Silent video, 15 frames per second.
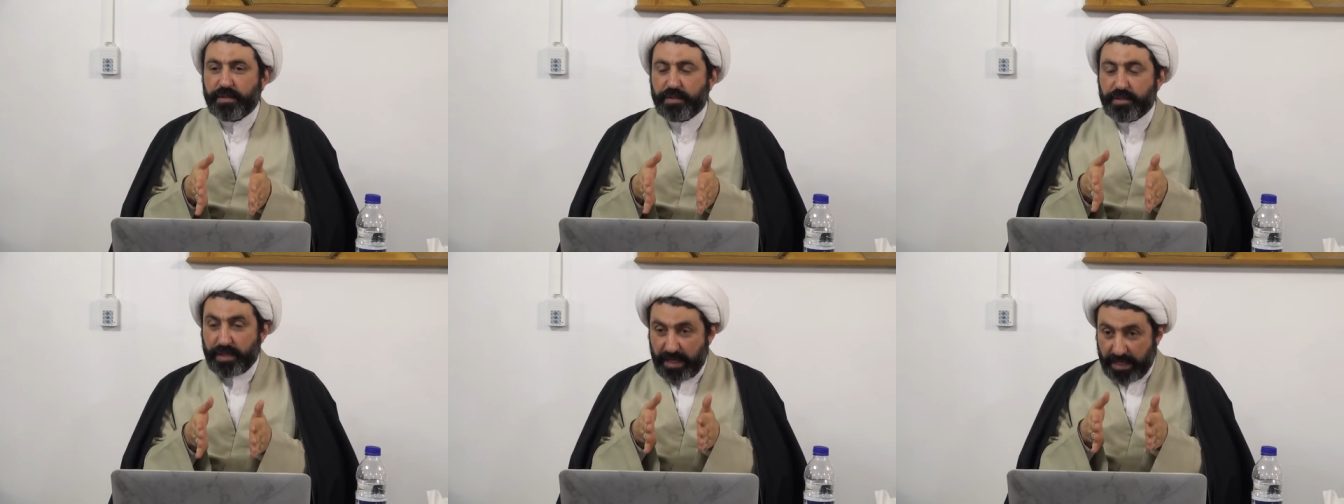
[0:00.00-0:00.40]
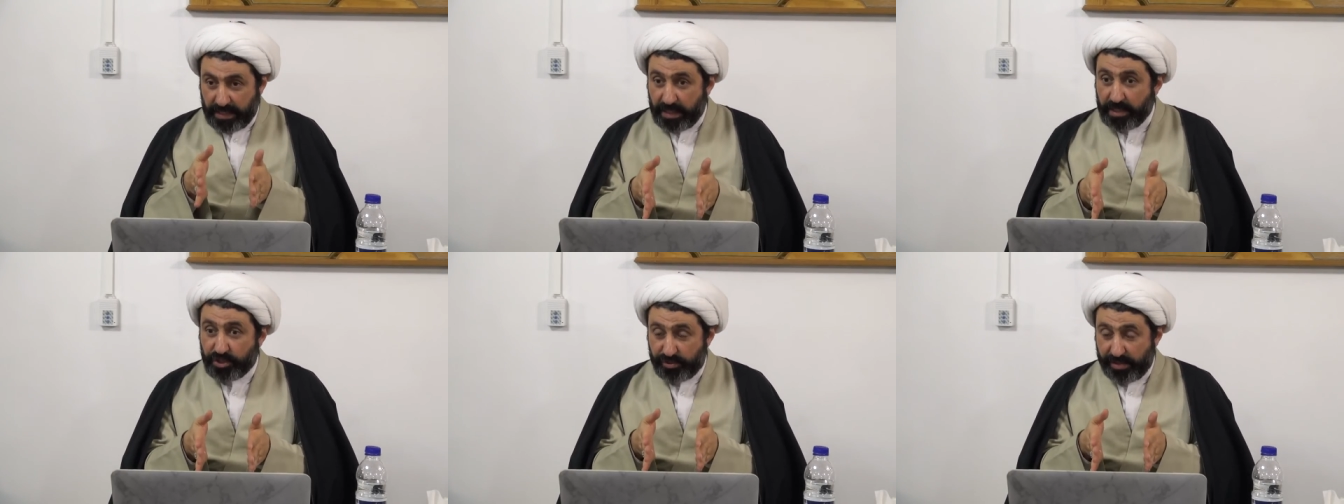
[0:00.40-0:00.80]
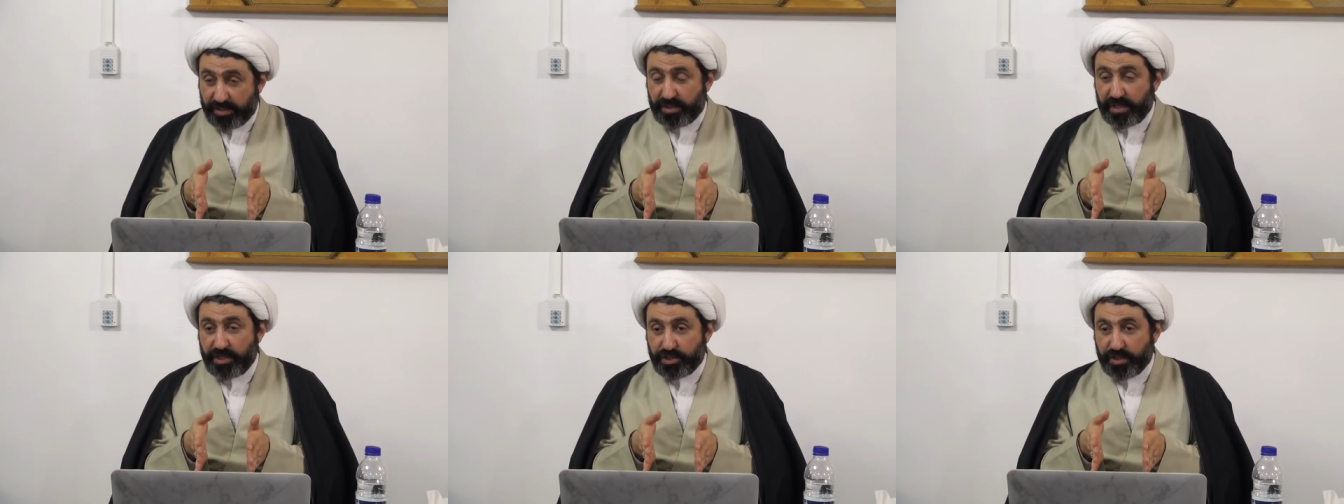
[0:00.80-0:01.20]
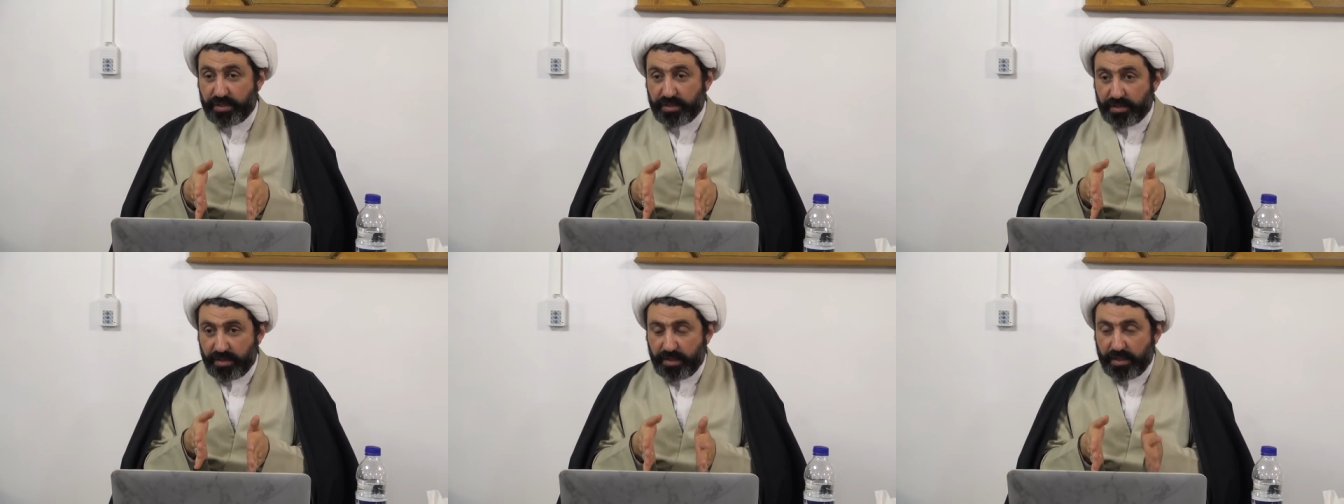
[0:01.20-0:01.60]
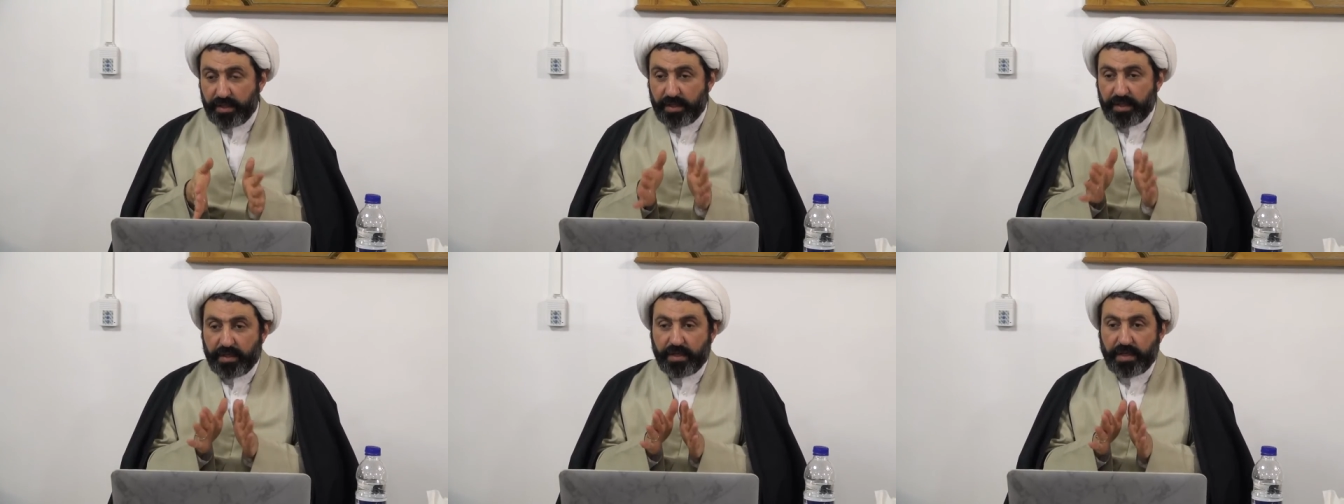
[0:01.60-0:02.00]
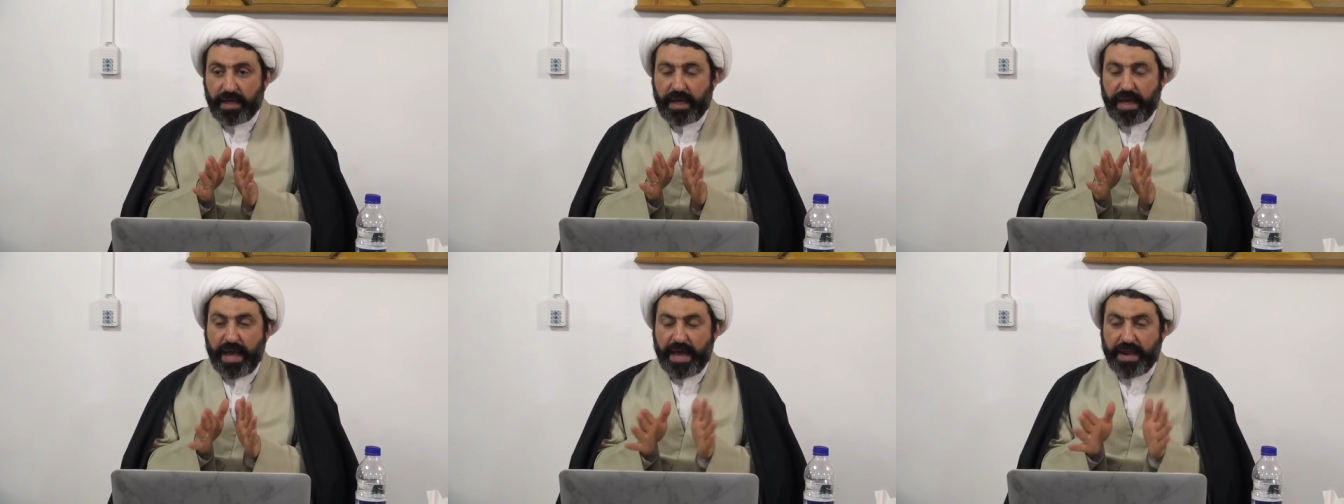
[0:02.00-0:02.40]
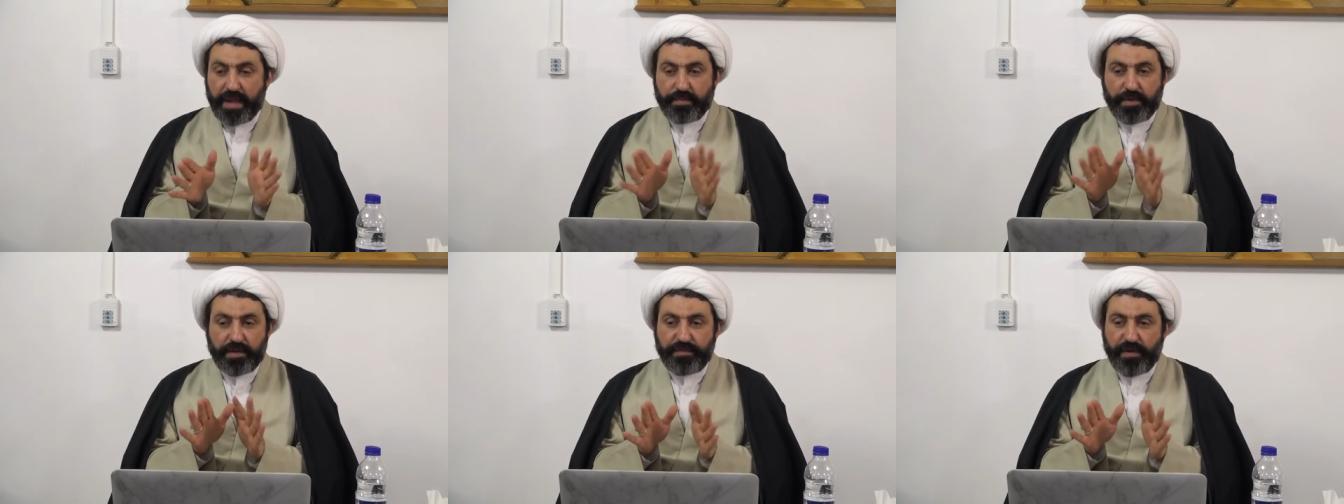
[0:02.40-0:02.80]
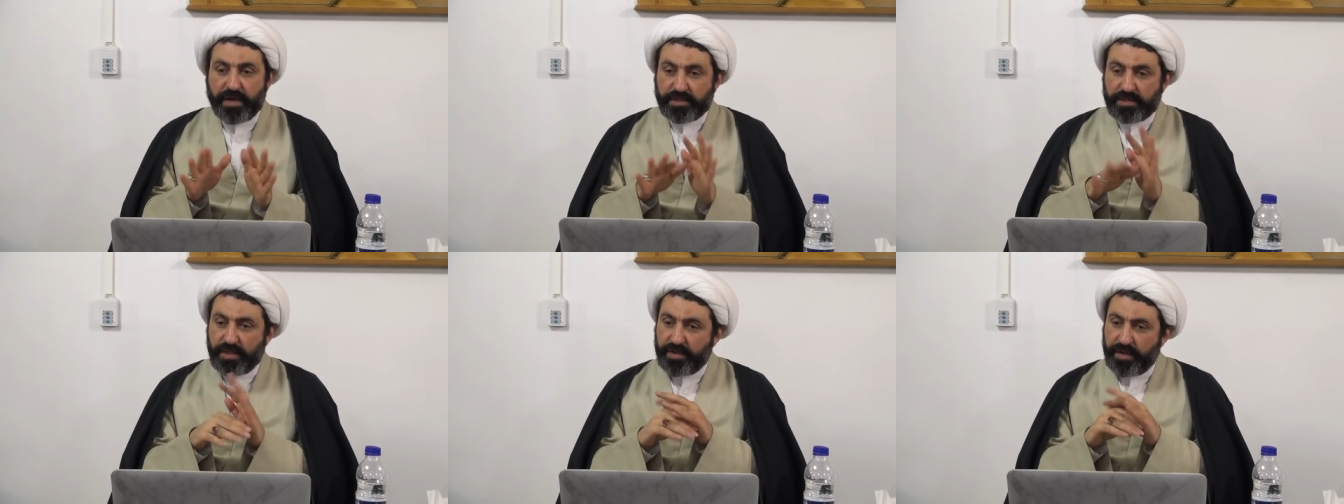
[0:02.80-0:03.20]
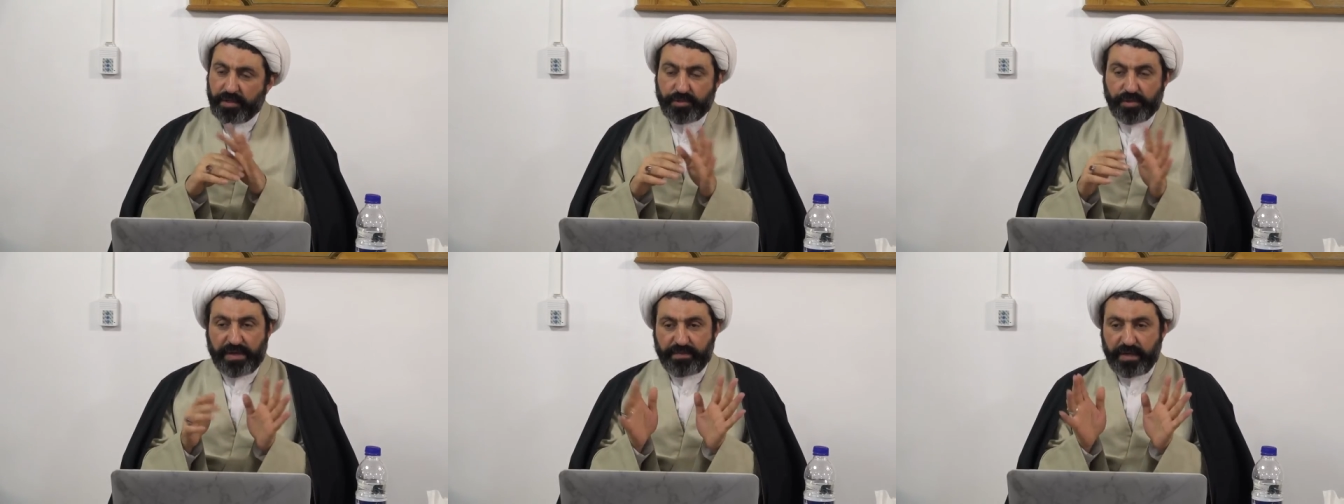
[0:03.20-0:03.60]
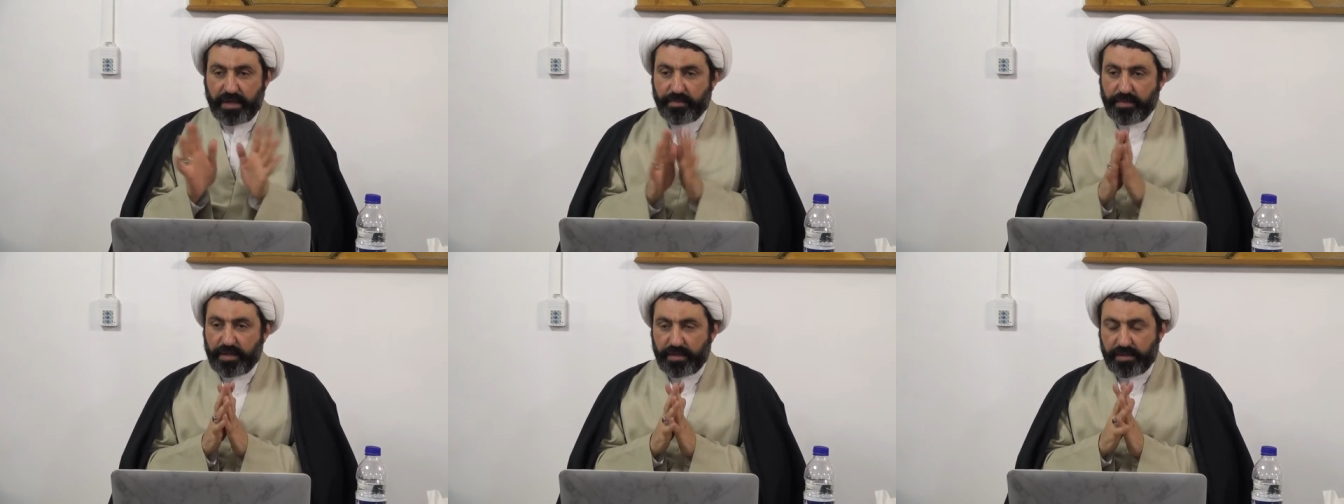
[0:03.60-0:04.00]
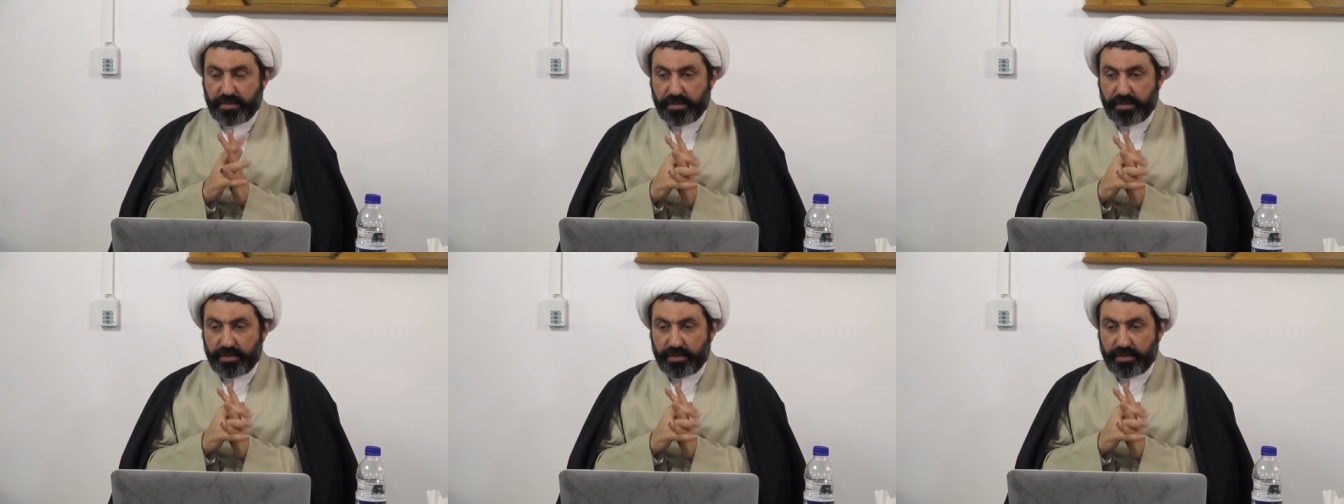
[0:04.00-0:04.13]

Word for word: The English translation. Arabic, Farsi are also available.